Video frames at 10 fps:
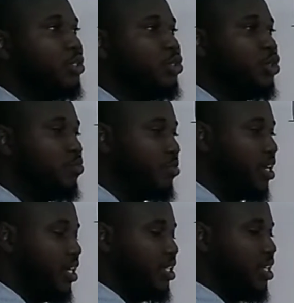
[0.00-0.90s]
you
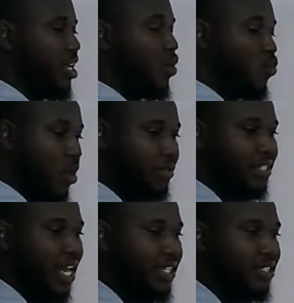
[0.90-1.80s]
mean a
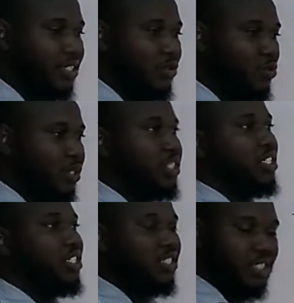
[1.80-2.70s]
website, which
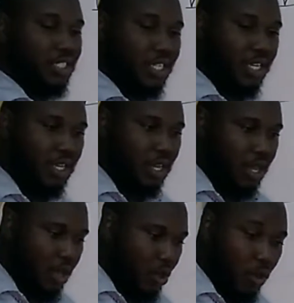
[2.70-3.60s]
is the
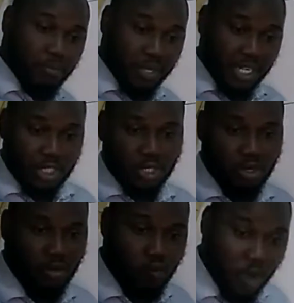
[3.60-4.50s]
combination
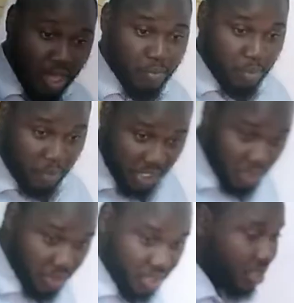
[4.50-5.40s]
of web
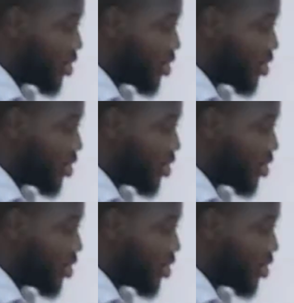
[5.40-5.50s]
pages.